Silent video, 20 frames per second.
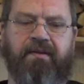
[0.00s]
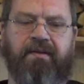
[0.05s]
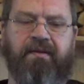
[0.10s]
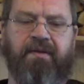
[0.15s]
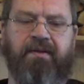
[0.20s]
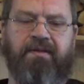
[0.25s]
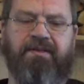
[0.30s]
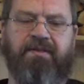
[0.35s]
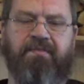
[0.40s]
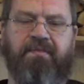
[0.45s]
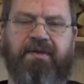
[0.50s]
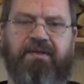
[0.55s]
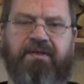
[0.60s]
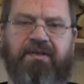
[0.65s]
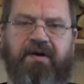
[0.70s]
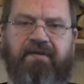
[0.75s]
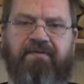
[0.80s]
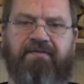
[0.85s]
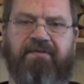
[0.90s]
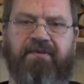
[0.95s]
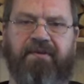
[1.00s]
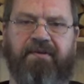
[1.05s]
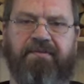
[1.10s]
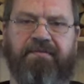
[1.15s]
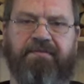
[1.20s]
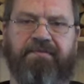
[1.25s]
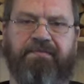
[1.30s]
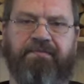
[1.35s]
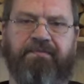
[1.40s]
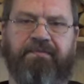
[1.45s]
It's a bit tougher
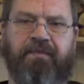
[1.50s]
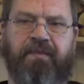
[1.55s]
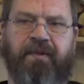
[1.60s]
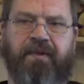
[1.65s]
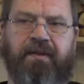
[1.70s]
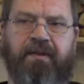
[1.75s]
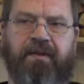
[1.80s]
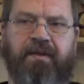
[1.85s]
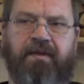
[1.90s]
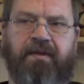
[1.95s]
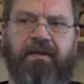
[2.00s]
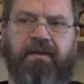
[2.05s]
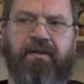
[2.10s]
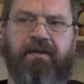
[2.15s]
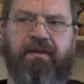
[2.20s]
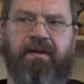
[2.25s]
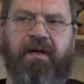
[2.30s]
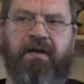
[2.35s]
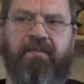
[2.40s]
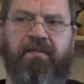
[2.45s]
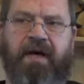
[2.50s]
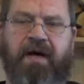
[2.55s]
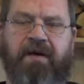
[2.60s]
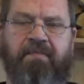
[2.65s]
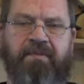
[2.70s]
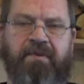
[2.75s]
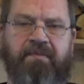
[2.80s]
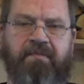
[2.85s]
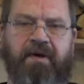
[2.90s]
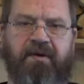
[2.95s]
I'm
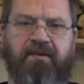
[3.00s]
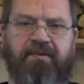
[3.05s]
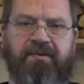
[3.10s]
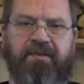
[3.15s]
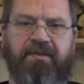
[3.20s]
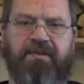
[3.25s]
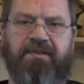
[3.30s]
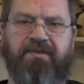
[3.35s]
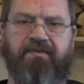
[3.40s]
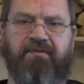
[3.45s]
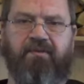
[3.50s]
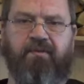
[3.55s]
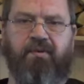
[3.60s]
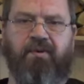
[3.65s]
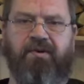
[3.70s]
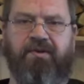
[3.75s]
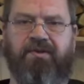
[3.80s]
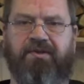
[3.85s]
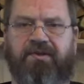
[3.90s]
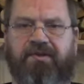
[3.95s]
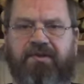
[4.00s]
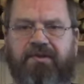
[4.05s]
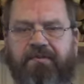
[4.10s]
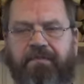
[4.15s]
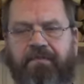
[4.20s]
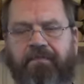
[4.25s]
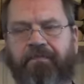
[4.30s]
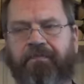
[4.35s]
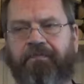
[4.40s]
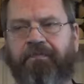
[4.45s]
happy about this, of course.
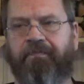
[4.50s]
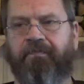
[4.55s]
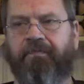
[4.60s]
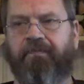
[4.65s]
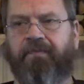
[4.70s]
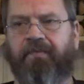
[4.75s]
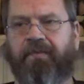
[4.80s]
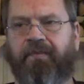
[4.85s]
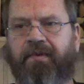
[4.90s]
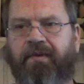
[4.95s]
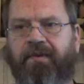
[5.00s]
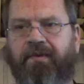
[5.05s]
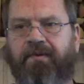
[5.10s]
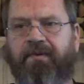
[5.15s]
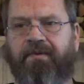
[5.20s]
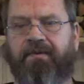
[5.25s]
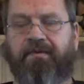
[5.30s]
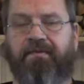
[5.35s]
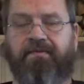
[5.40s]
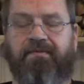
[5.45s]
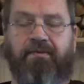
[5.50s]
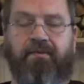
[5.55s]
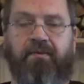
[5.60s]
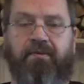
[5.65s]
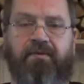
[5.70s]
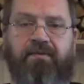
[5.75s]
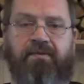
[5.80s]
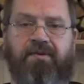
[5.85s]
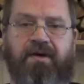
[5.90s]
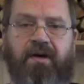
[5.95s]

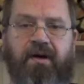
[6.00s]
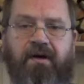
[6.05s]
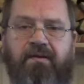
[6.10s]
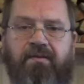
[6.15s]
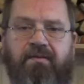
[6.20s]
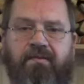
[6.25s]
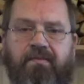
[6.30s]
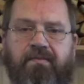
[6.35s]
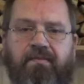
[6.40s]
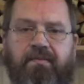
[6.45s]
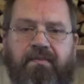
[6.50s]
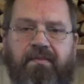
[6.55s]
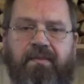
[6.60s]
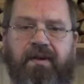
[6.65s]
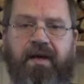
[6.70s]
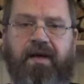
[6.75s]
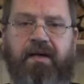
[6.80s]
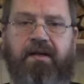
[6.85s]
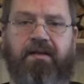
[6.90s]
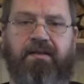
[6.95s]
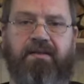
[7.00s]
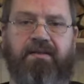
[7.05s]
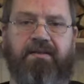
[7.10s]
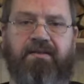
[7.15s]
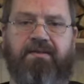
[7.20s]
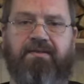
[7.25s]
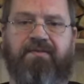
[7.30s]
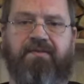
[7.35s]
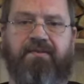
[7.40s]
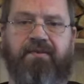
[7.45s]
For young
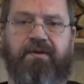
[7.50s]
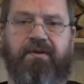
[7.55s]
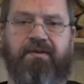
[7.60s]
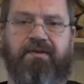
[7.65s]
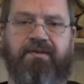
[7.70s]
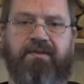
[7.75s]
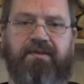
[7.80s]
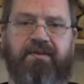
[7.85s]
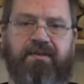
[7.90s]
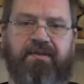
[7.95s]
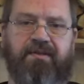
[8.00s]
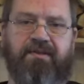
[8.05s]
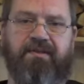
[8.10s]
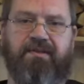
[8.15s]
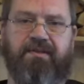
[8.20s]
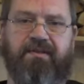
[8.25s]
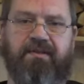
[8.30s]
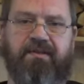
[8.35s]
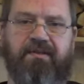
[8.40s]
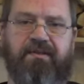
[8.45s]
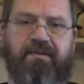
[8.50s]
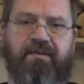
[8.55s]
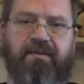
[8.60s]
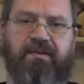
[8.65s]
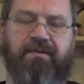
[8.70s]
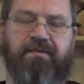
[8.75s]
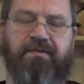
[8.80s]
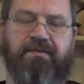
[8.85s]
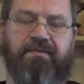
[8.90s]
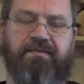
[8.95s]
ladies, for instance, you
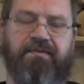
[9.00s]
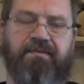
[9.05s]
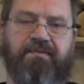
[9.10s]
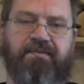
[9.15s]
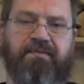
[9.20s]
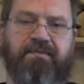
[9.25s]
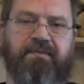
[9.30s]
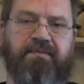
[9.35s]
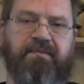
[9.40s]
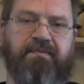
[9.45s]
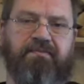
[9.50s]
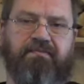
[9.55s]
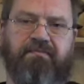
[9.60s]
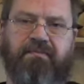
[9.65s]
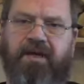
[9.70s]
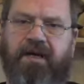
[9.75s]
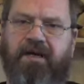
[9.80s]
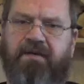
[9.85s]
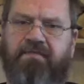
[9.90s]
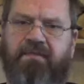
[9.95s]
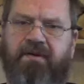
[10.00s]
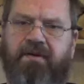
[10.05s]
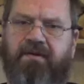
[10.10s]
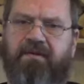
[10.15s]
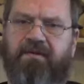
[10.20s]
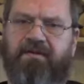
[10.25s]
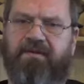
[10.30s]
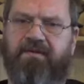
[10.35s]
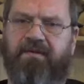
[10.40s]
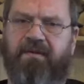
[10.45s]
know, maybe
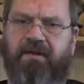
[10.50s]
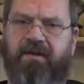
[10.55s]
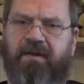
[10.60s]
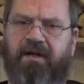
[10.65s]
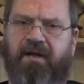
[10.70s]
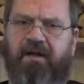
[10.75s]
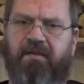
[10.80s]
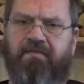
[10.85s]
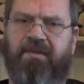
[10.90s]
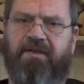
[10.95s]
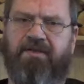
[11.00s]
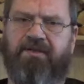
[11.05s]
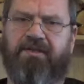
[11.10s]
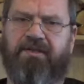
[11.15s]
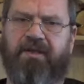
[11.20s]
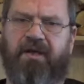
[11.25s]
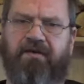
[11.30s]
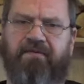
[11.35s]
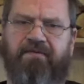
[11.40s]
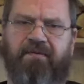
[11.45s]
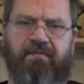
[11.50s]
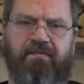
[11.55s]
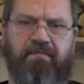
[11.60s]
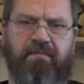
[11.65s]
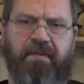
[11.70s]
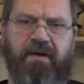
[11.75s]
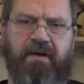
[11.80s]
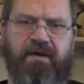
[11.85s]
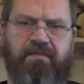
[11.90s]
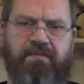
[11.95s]
it's a little bit safer,
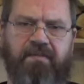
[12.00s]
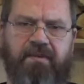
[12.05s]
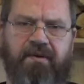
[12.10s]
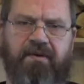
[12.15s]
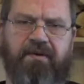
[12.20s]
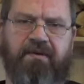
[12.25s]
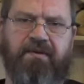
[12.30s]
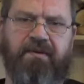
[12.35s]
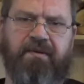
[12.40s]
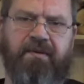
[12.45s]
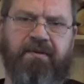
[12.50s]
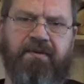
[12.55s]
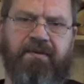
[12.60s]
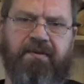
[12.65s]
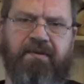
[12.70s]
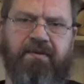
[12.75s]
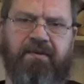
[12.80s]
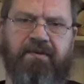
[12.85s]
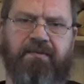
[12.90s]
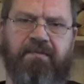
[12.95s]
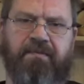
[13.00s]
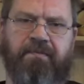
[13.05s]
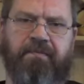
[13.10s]
maybe. You know.